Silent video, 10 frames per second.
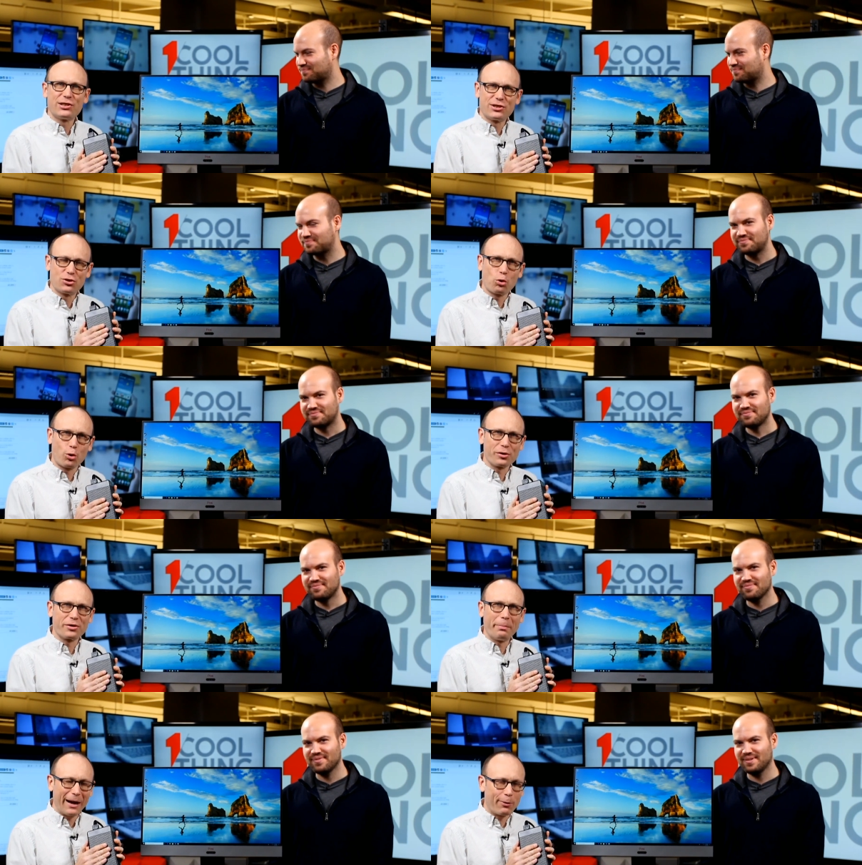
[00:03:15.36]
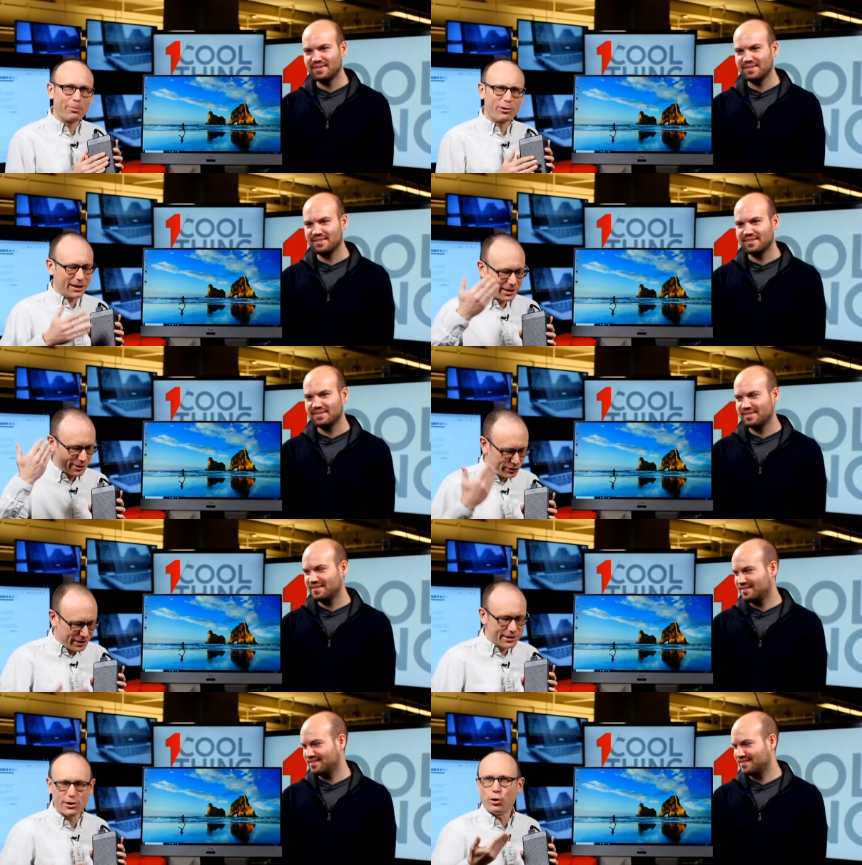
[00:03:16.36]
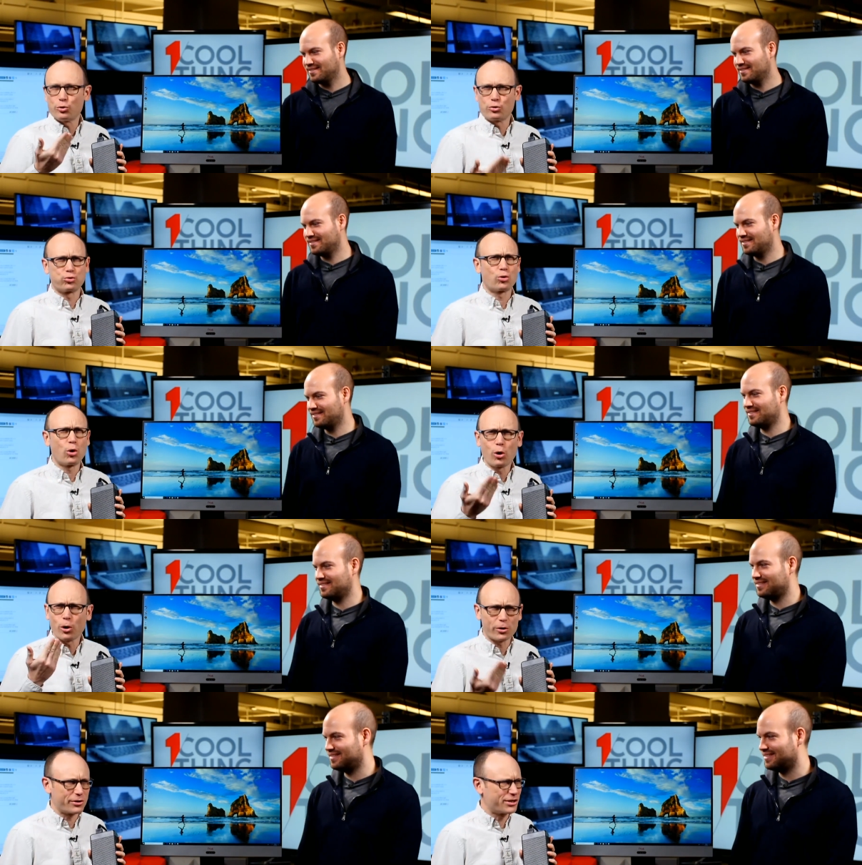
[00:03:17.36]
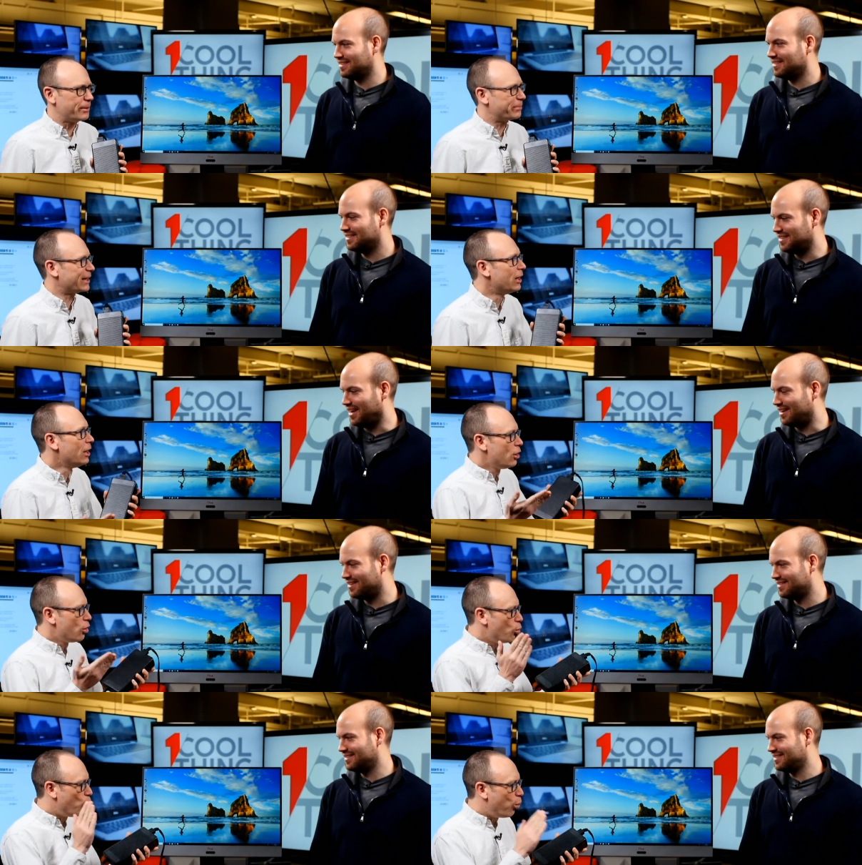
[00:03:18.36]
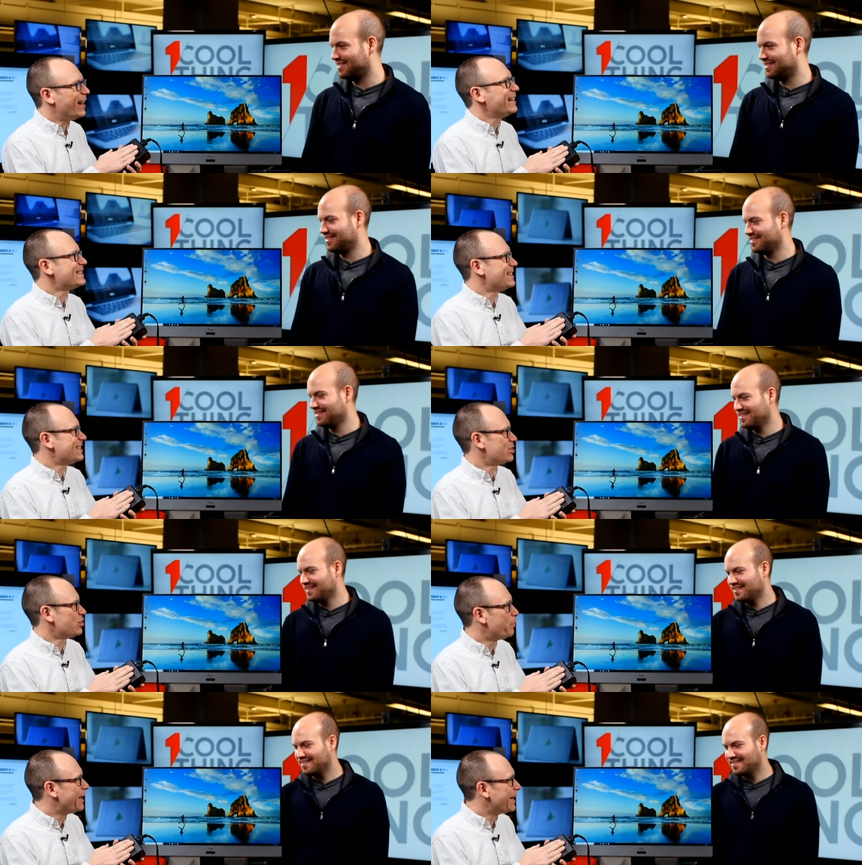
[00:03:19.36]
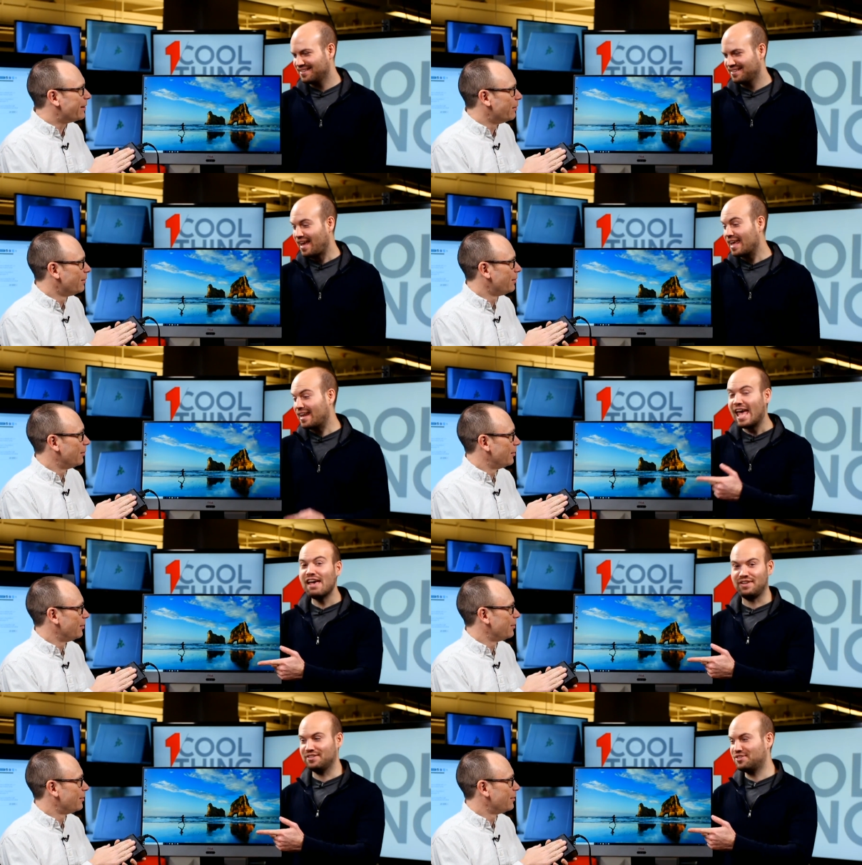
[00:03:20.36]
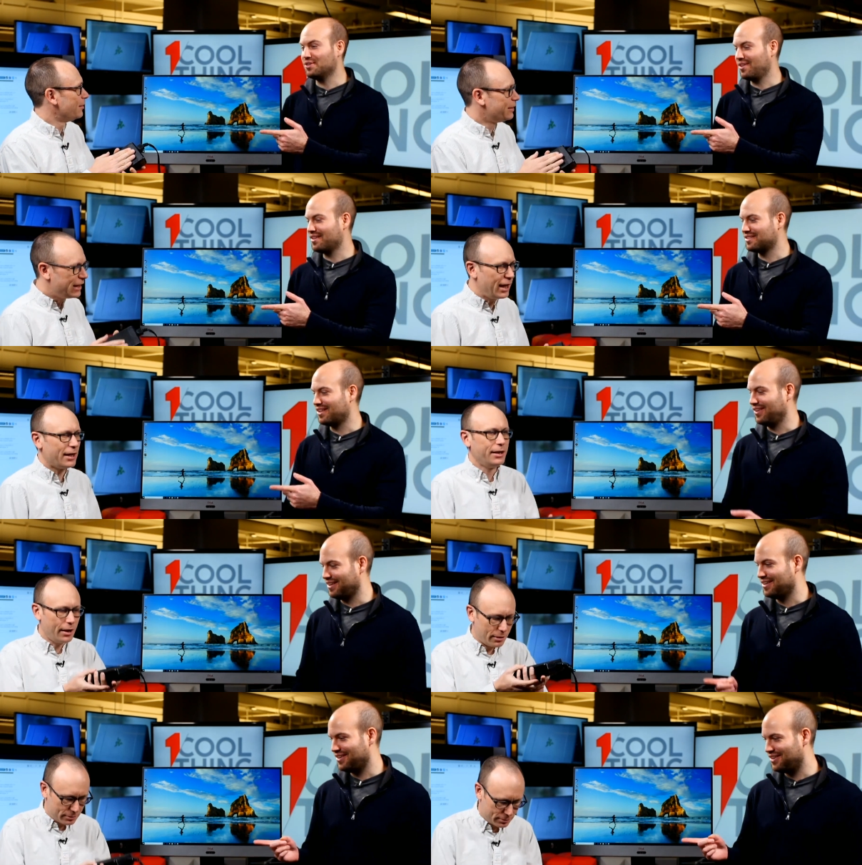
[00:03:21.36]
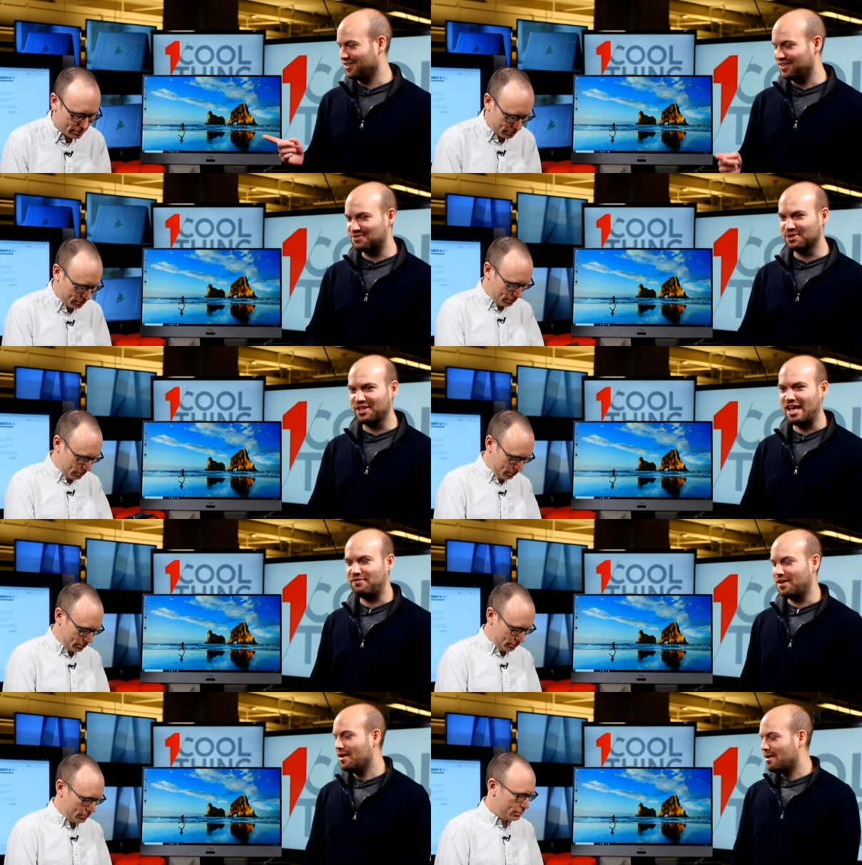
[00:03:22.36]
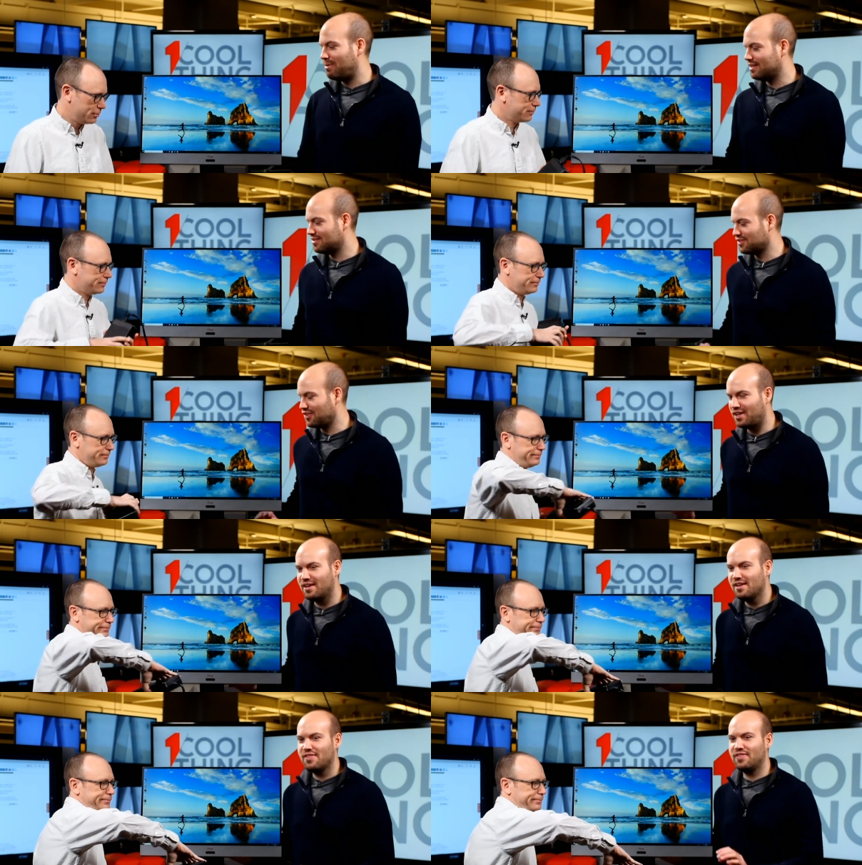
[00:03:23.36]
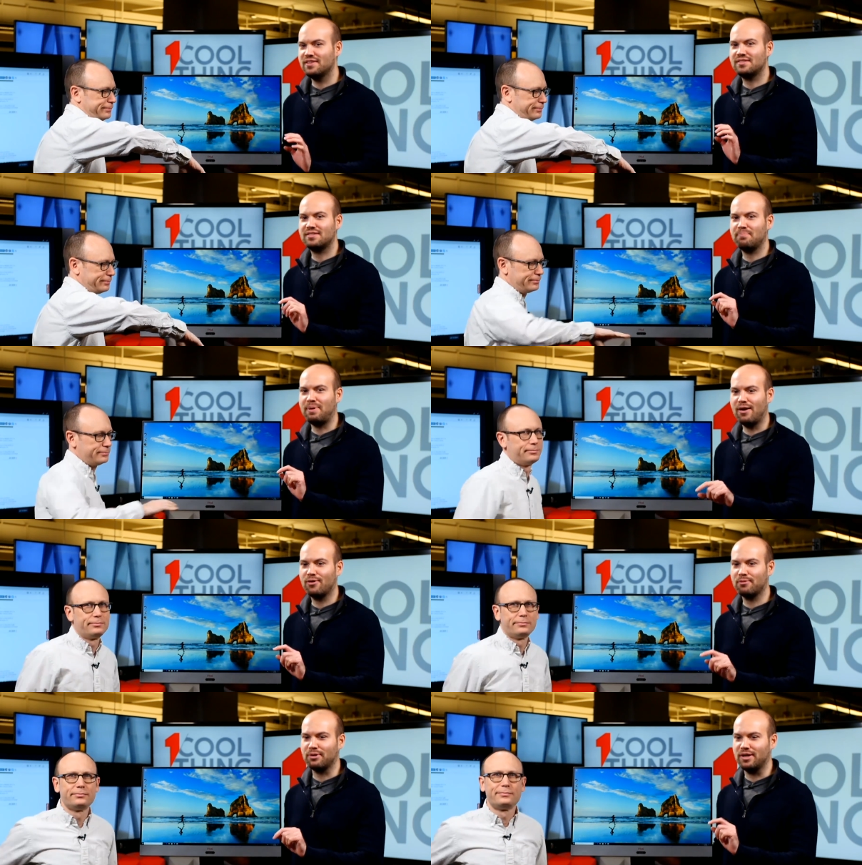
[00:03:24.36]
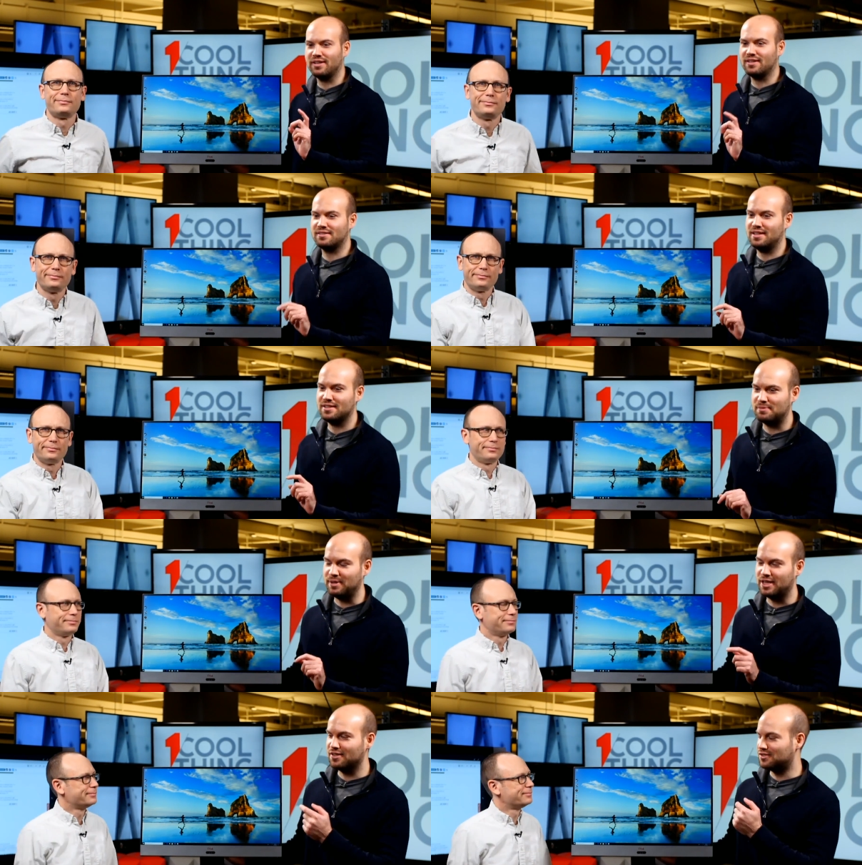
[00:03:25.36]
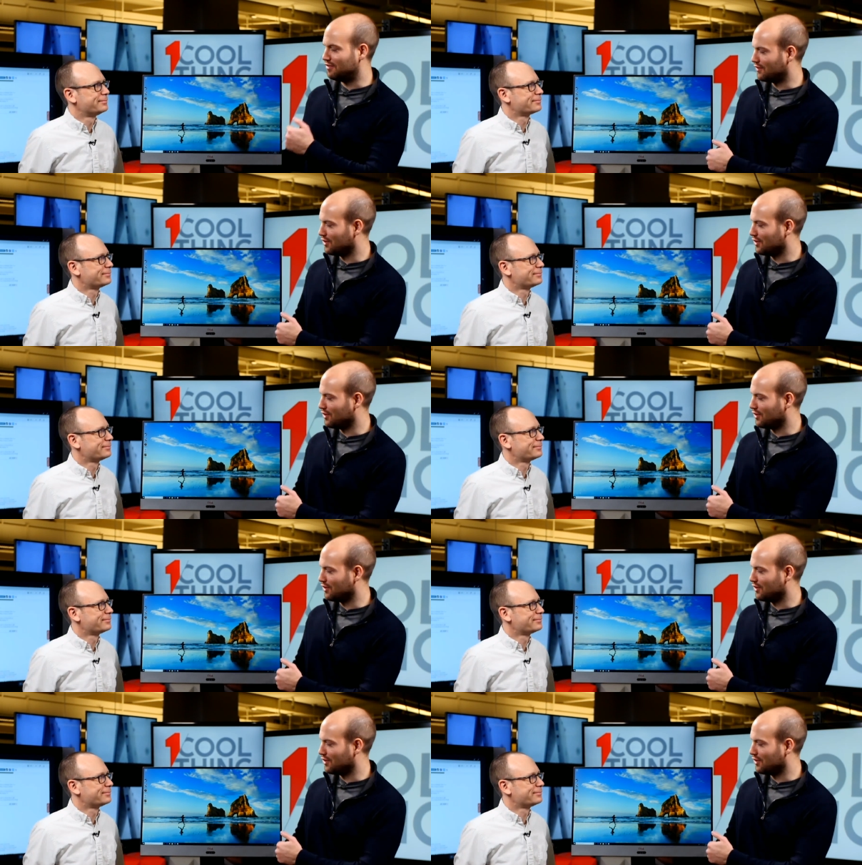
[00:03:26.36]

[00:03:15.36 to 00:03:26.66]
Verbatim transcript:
Speaker 1: to store the power brick. Like it'll need its own drawer or something. Yeah. Why is this so big? Yeah, and
Speaker 2: heavy too. It's really heavy. Basically, this power brick exists because the